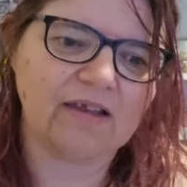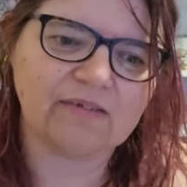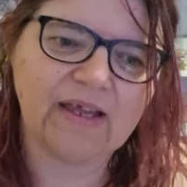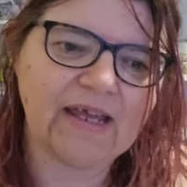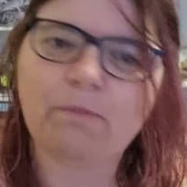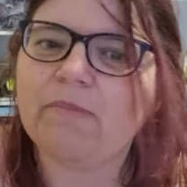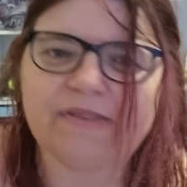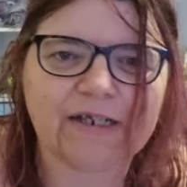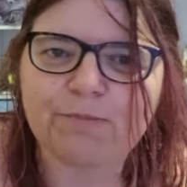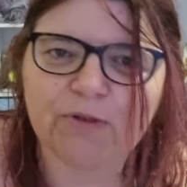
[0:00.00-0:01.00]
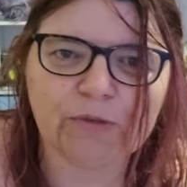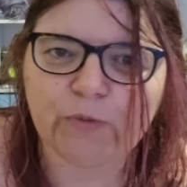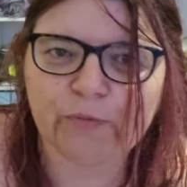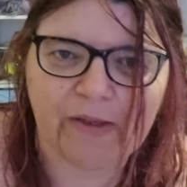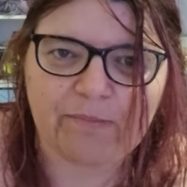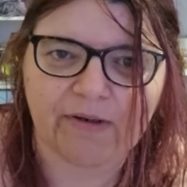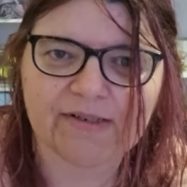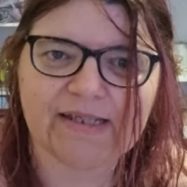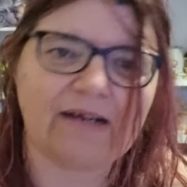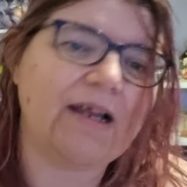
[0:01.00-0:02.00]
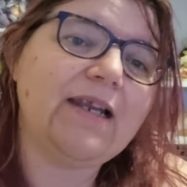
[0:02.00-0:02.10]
They are such beautiful fabrics, and I